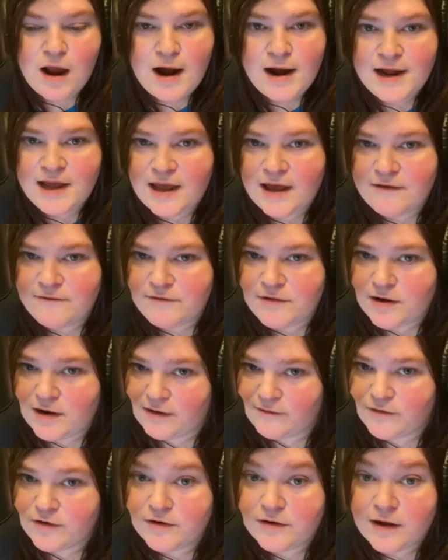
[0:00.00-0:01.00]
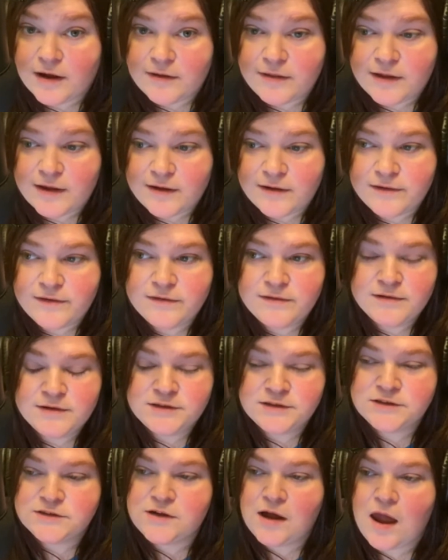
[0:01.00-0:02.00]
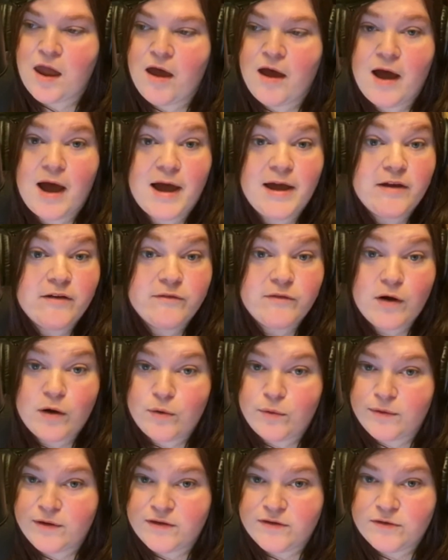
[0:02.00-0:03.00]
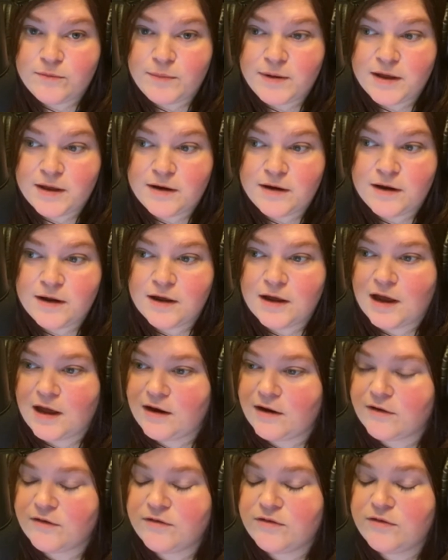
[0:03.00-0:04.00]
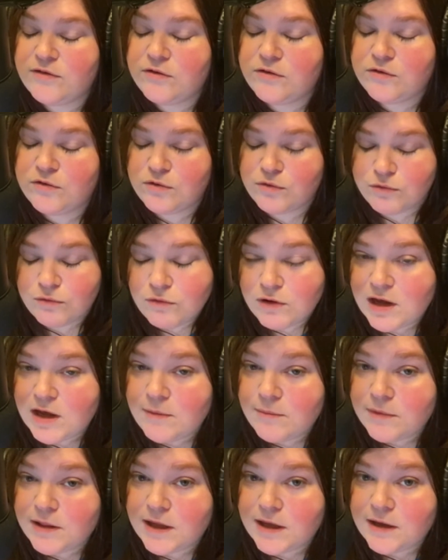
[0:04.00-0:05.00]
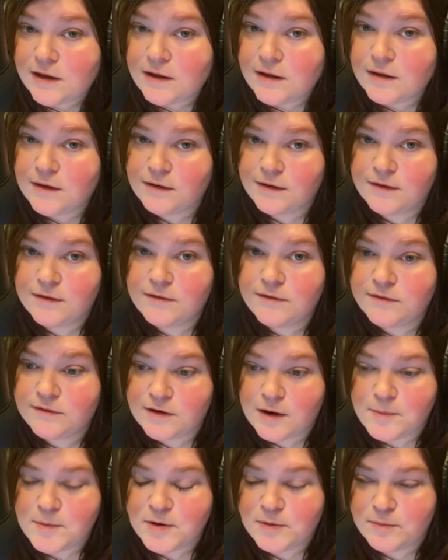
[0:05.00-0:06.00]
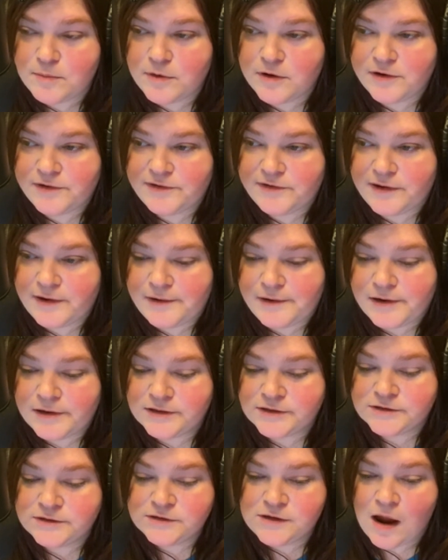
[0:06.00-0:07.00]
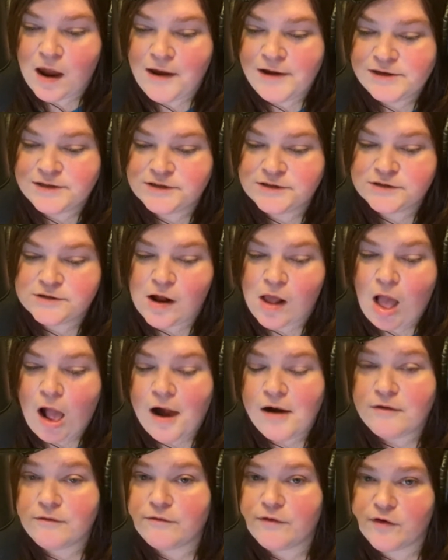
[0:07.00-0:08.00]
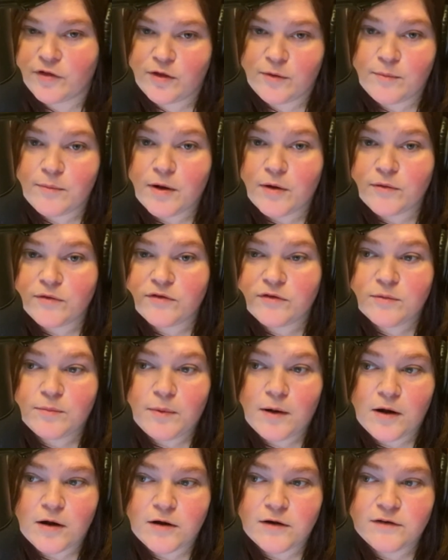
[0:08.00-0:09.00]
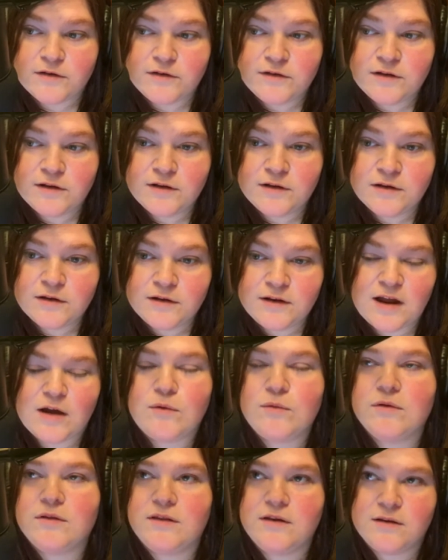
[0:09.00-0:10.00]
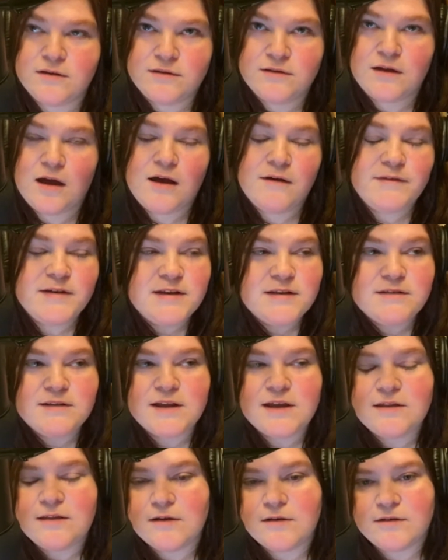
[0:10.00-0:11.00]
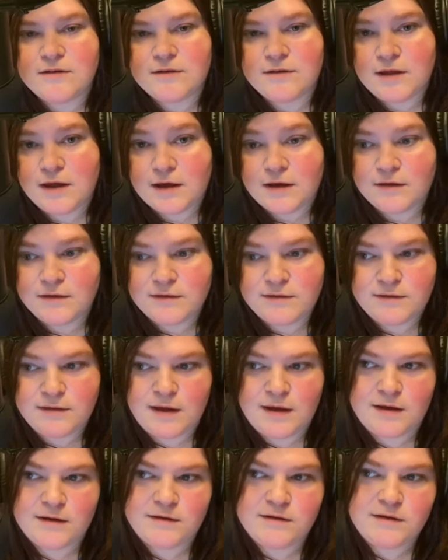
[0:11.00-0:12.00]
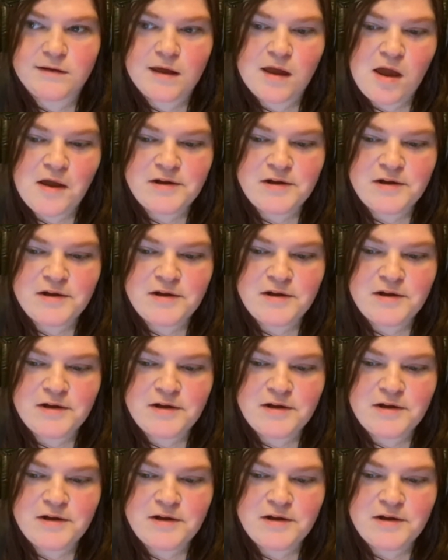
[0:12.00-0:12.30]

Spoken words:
I have never done this. I have always been an extremely stubborn person for the most part. Now, there's things that